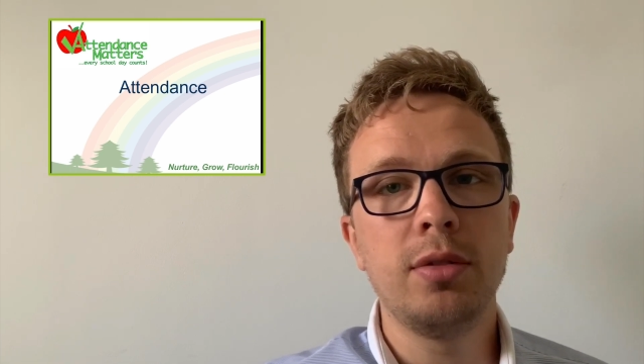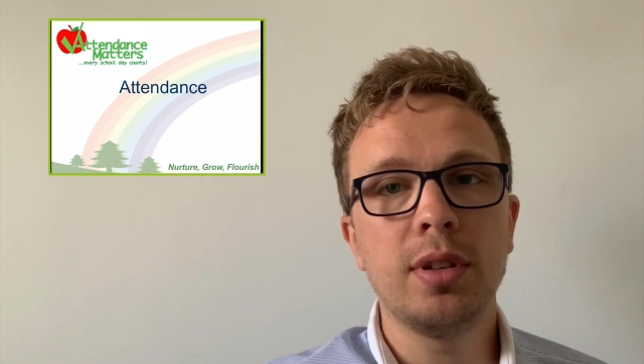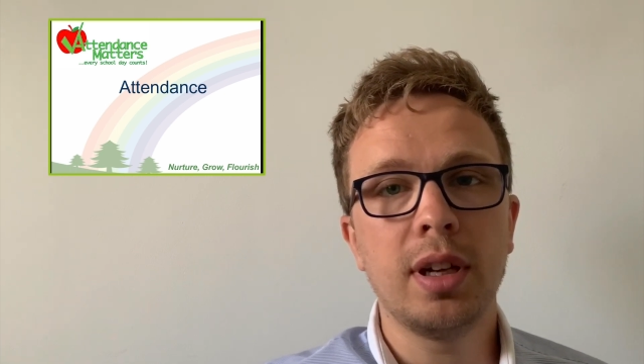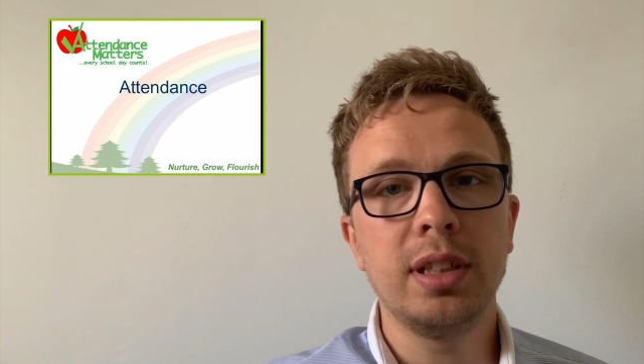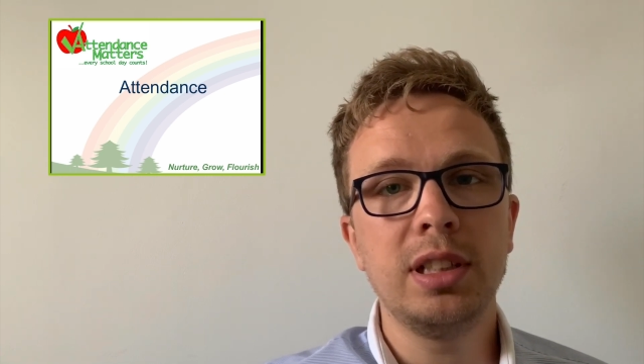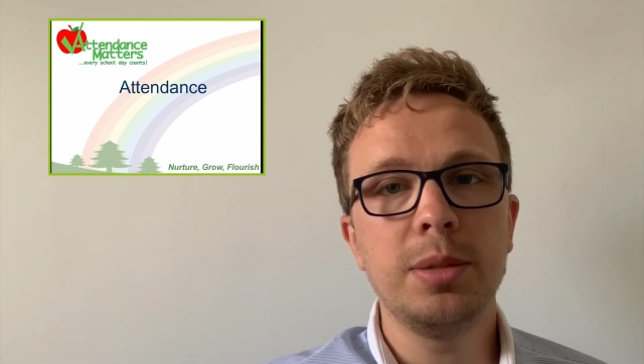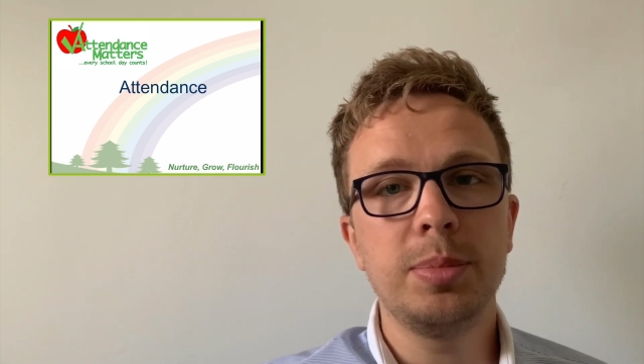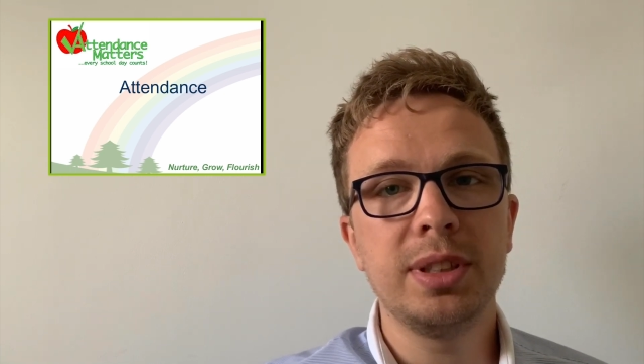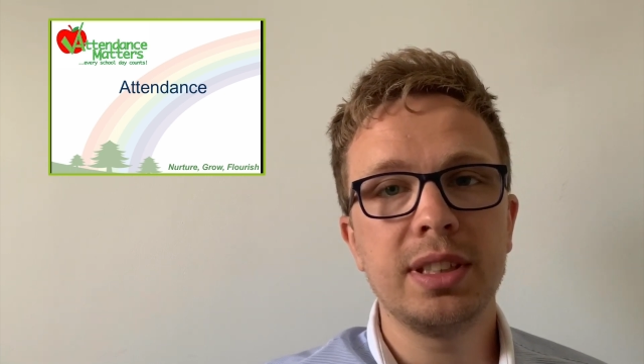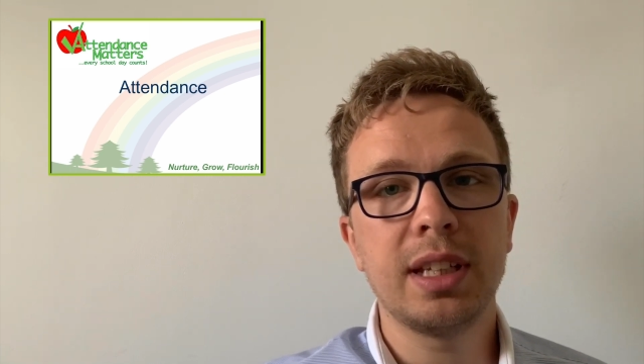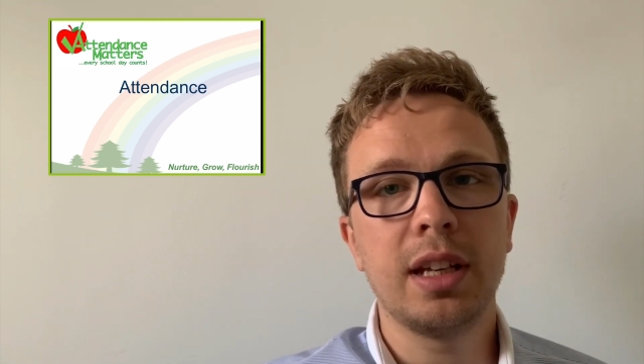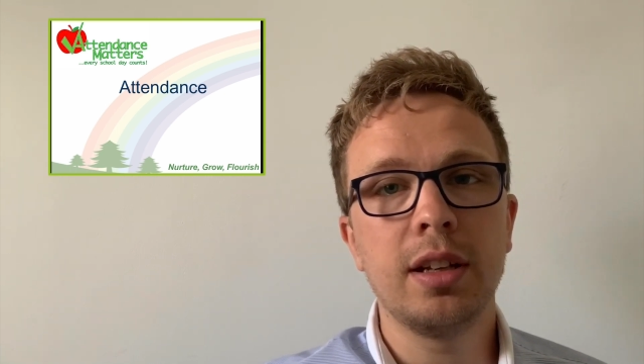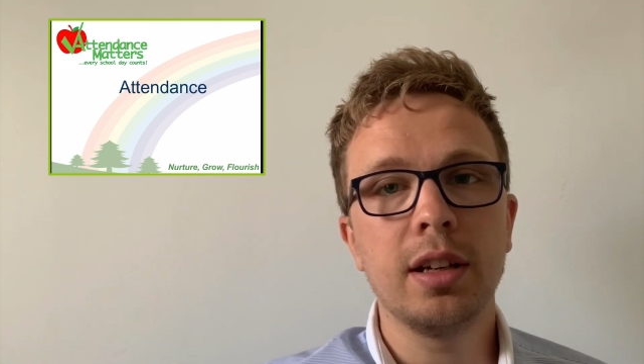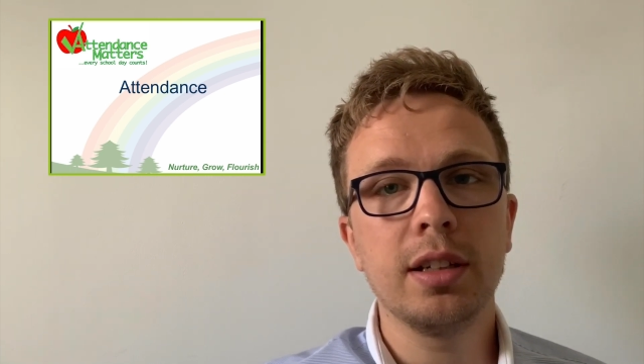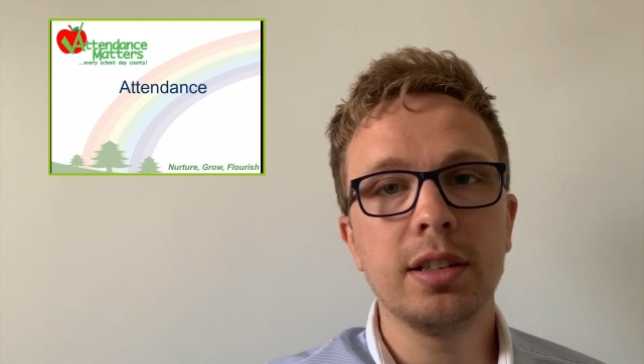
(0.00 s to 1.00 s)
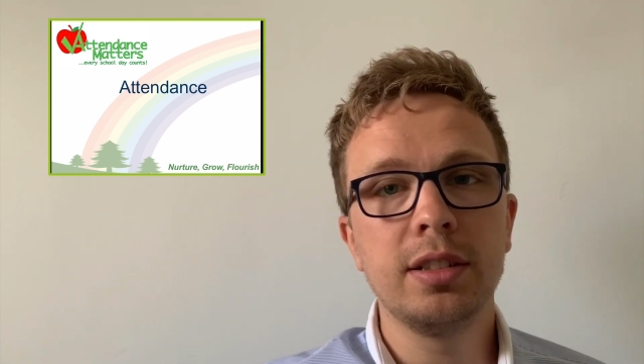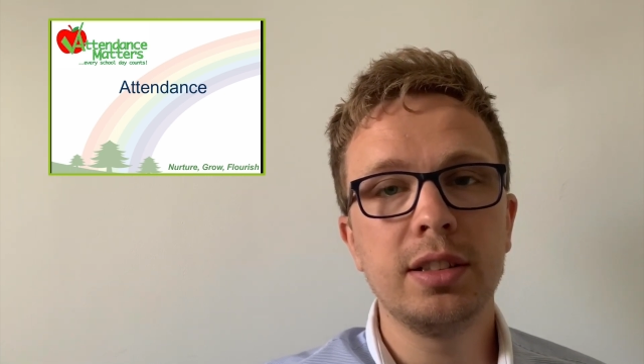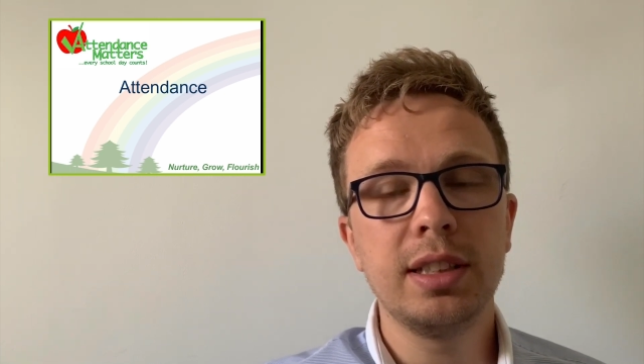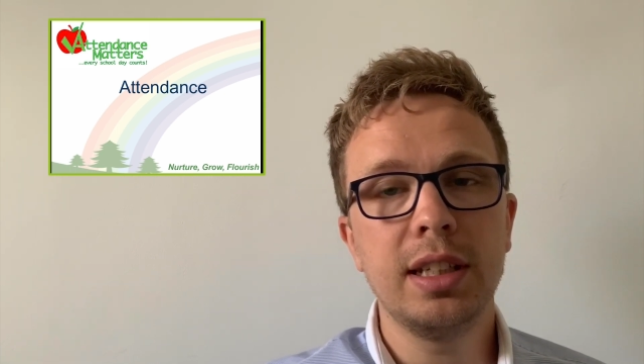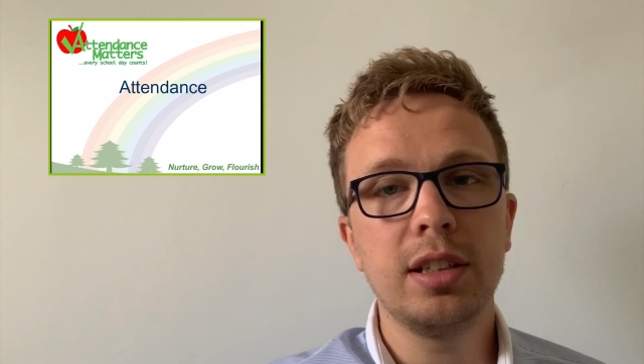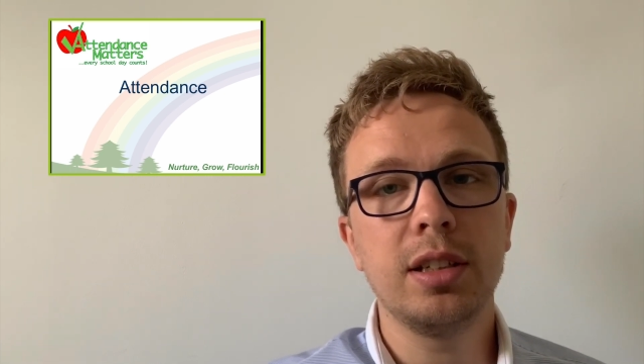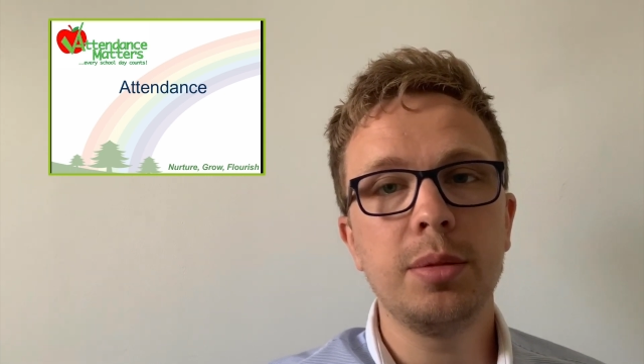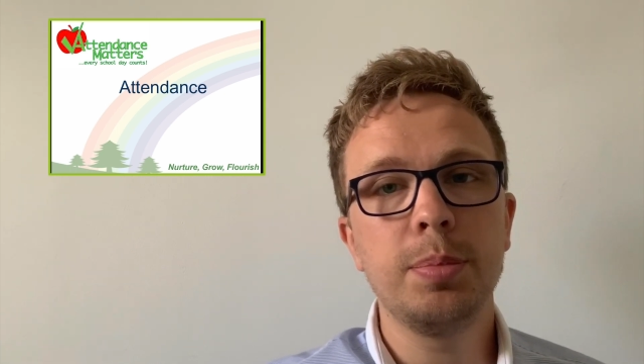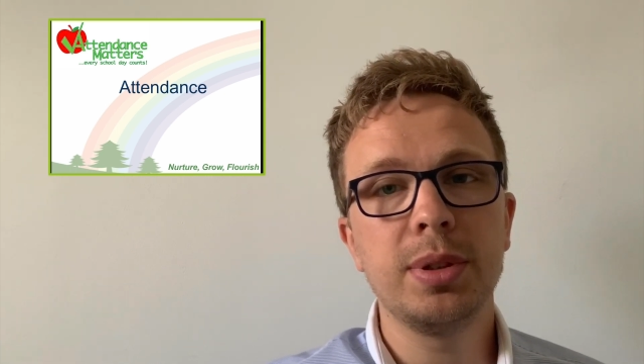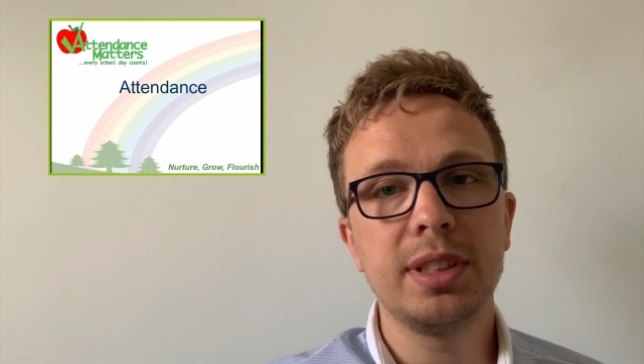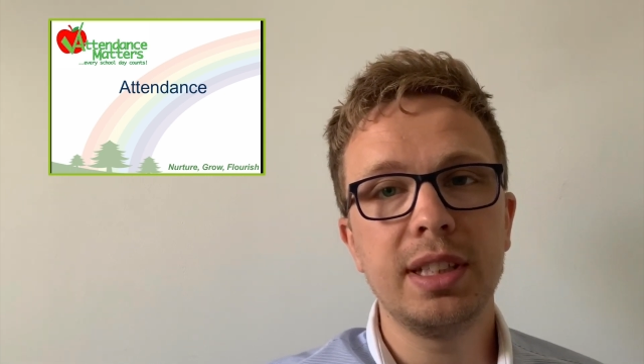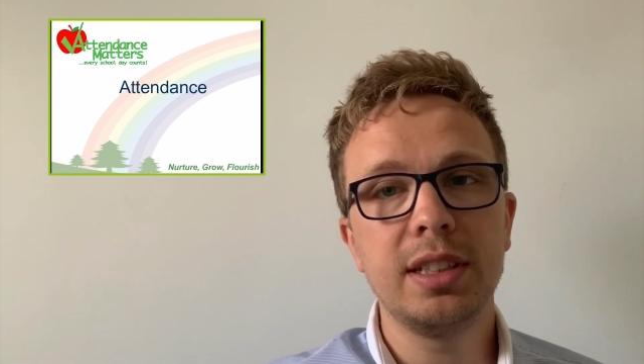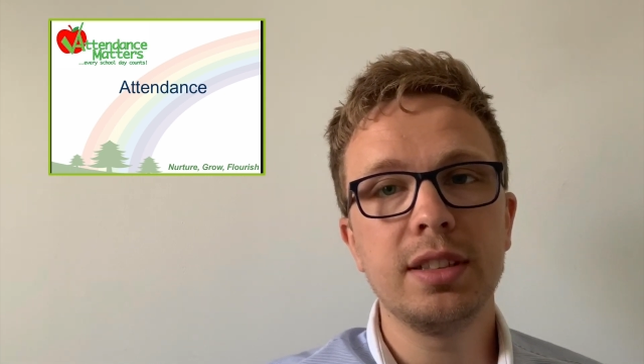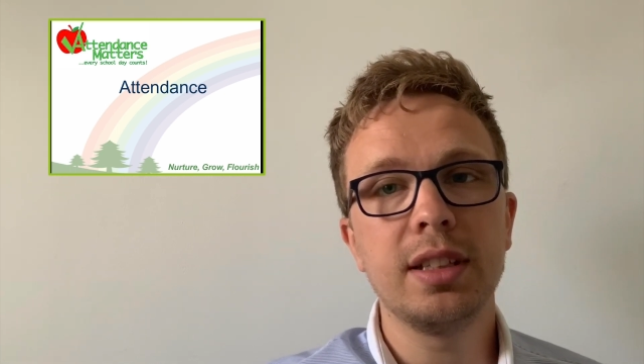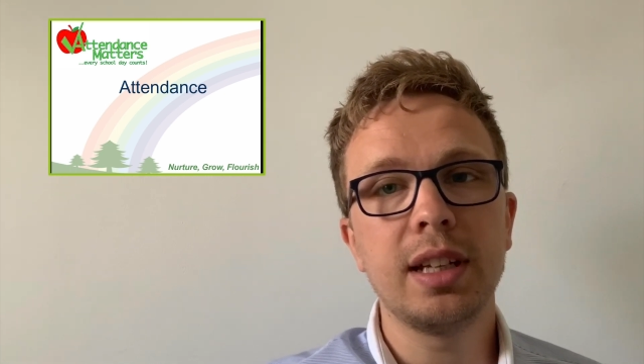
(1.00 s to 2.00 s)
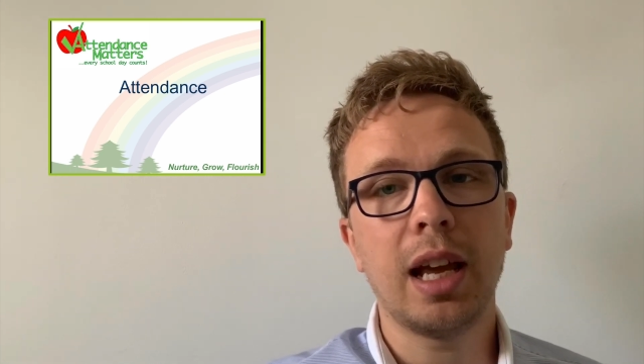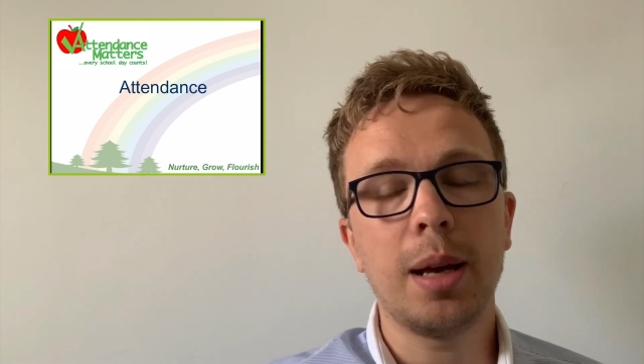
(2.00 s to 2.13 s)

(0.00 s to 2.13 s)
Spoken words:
90% are considered persistent